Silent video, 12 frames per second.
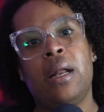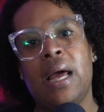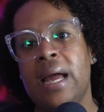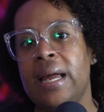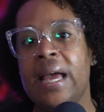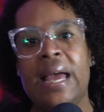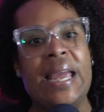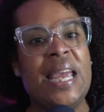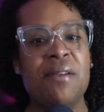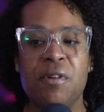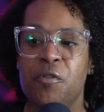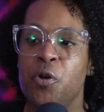Like,
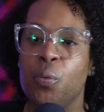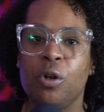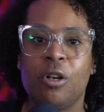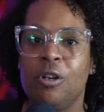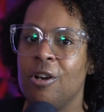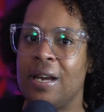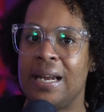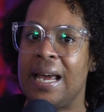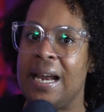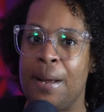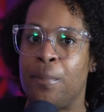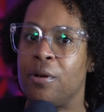even if you were looking
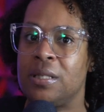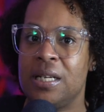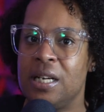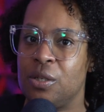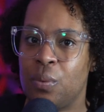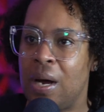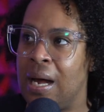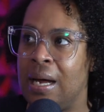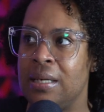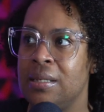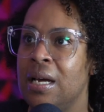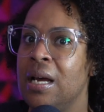at it in percentage
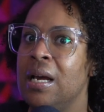wise,